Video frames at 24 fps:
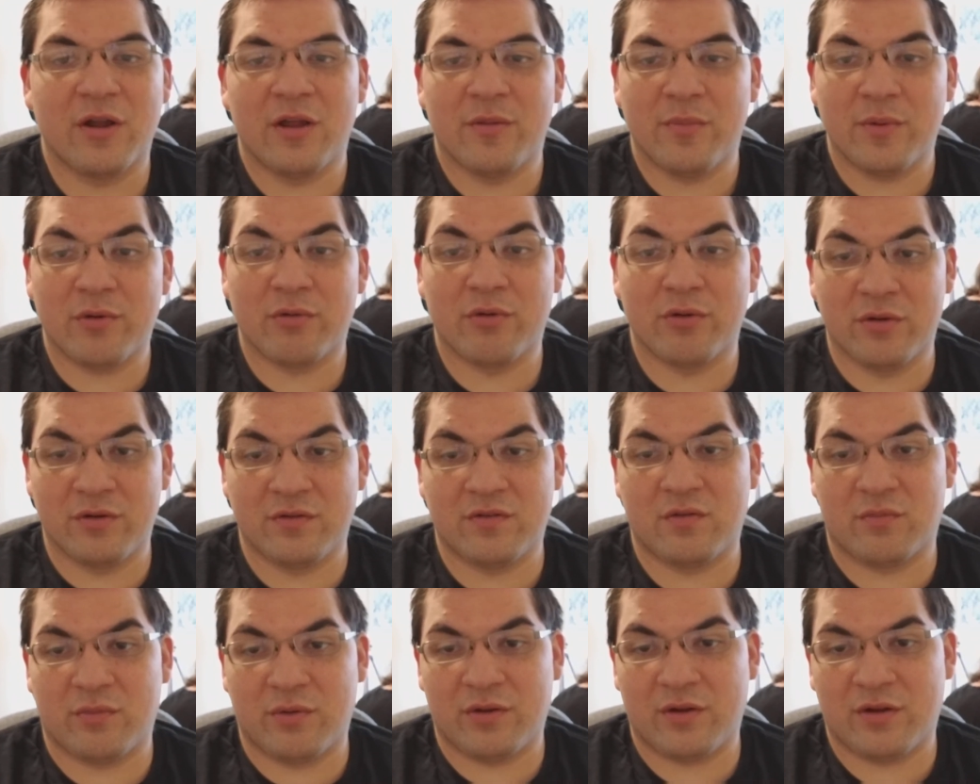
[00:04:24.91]
But
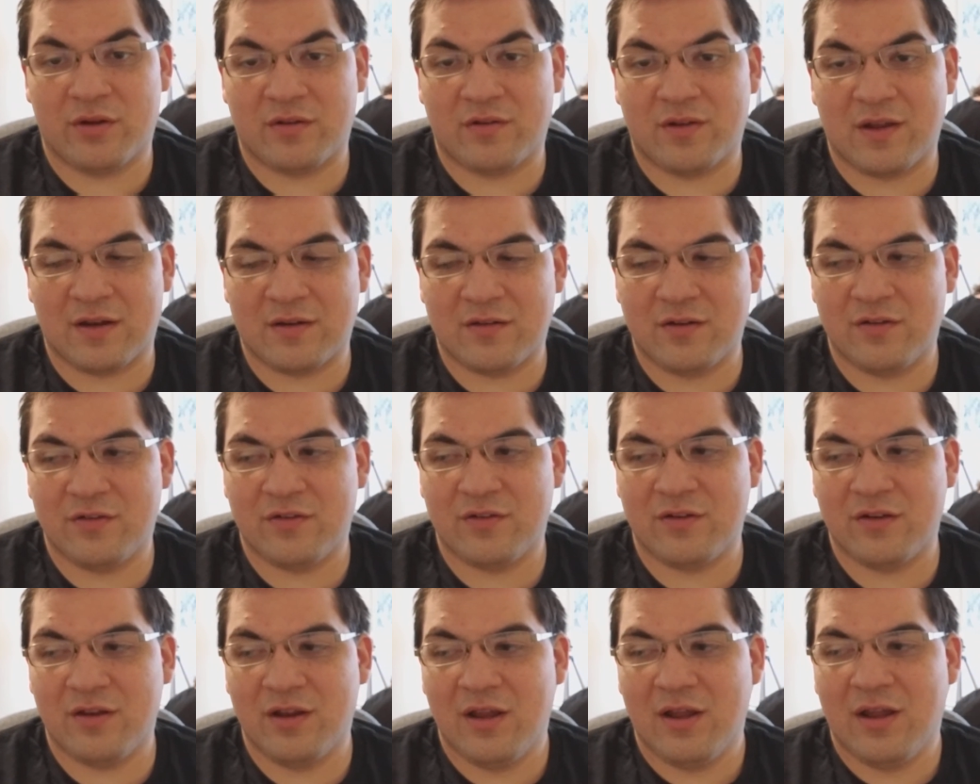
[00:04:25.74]
Krillin's a really good
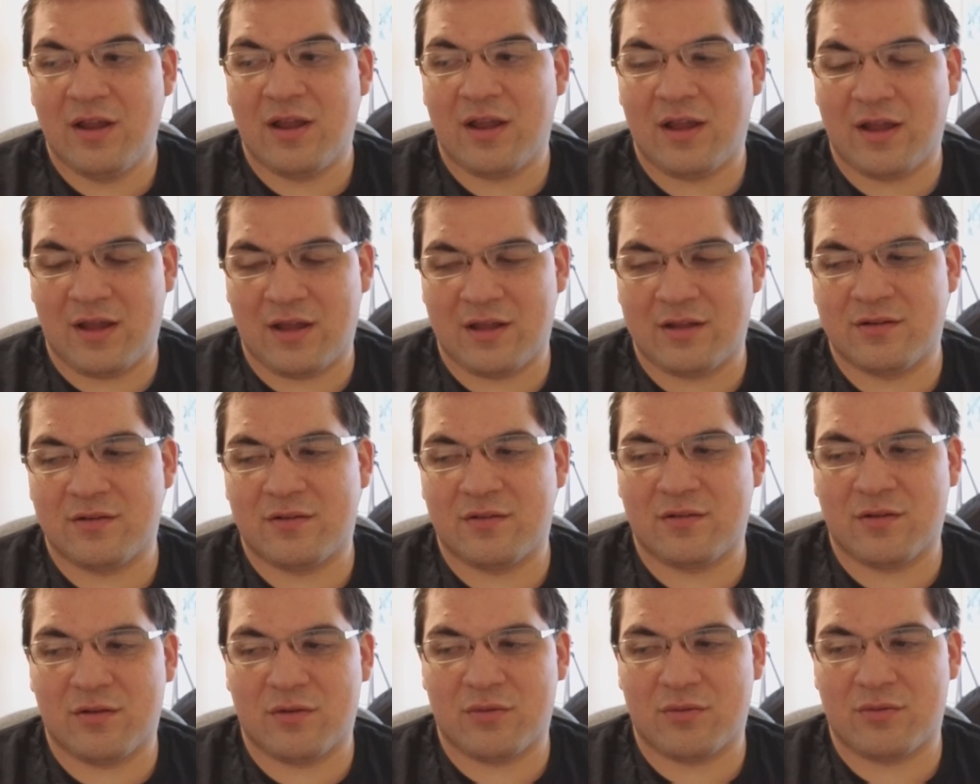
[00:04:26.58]
tactician, and
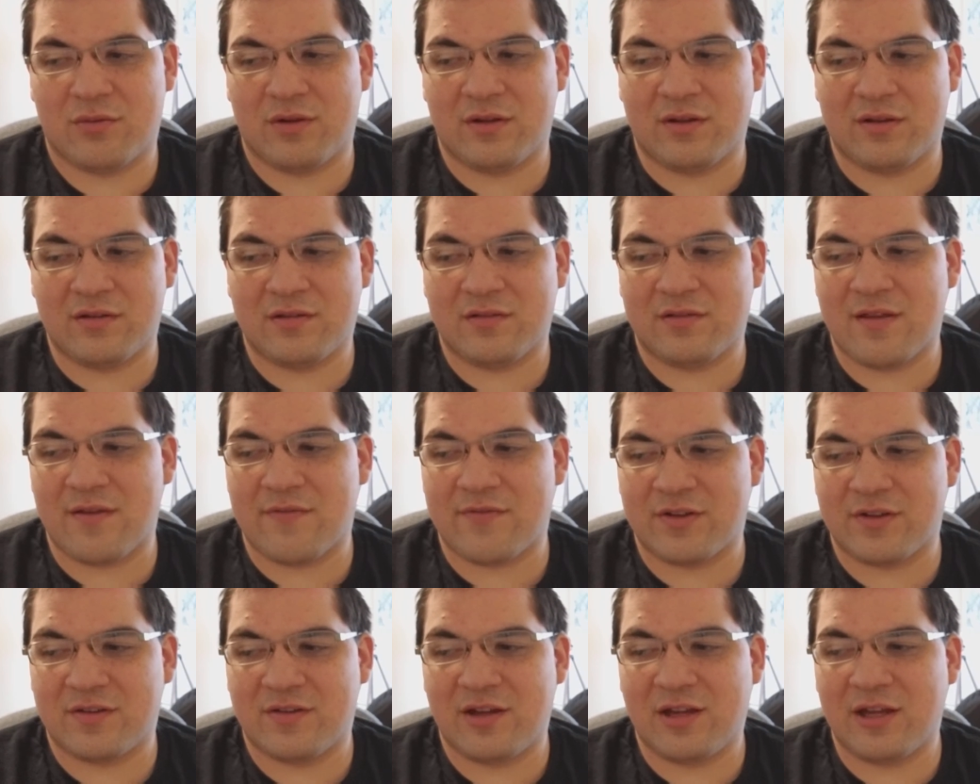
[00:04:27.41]
so is
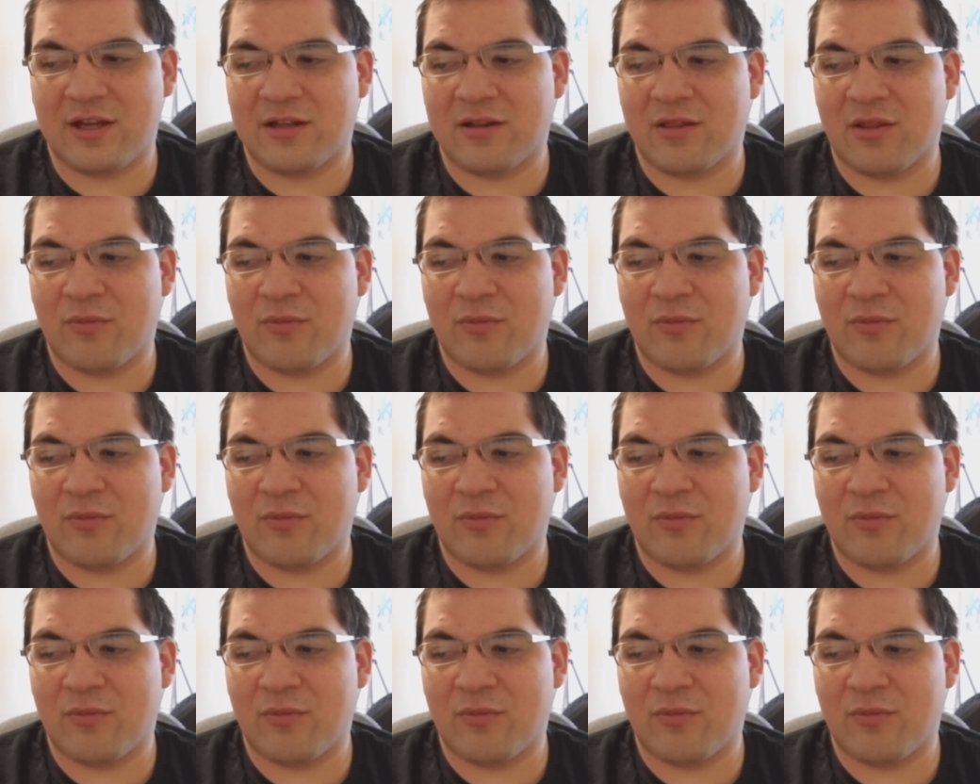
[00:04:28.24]
17.